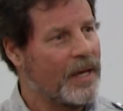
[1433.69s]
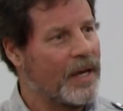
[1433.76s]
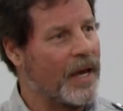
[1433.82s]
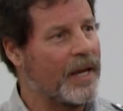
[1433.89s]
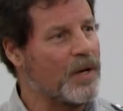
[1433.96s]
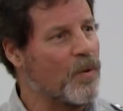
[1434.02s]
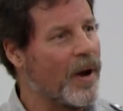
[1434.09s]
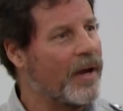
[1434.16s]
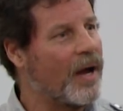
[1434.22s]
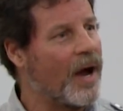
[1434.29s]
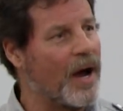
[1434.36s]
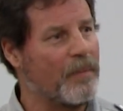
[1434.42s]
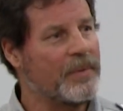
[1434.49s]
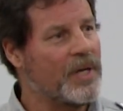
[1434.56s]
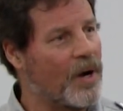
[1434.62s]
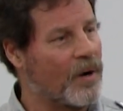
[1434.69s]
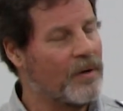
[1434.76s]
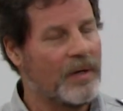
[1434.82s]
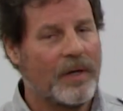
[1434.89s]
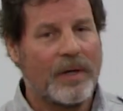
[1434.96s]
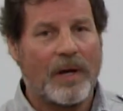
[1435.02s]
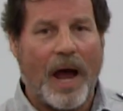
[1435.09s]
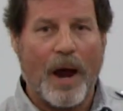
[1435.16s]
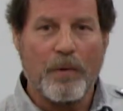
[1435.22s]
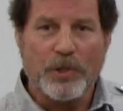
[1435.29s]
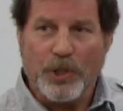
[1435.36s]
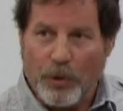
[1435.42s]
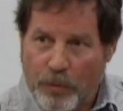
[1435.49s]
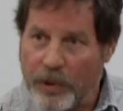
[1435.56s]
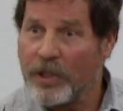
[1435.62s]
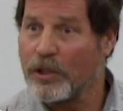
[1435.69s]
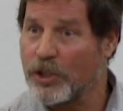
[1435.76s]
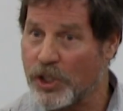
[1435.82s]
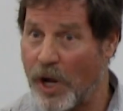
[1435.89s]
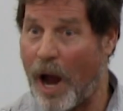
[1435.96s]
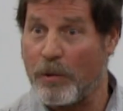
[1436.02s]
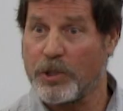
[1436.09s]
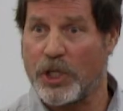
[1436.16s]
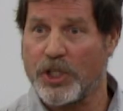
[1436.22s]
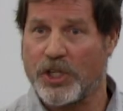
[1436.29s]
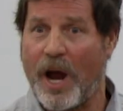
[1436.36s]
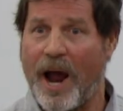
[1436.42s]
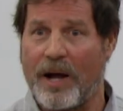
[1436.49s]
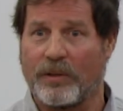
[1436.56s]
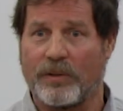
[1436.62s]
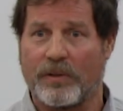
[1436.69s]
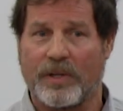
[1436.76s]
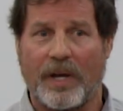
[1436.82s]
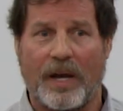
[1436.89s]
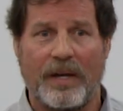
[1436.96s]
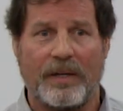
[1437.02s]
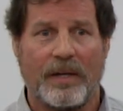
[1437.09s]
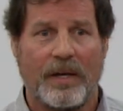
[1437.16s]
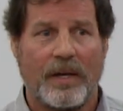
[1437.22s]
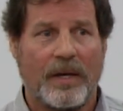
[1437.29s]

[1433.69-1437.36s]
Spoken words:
Anyway, you know, I was a child, okay?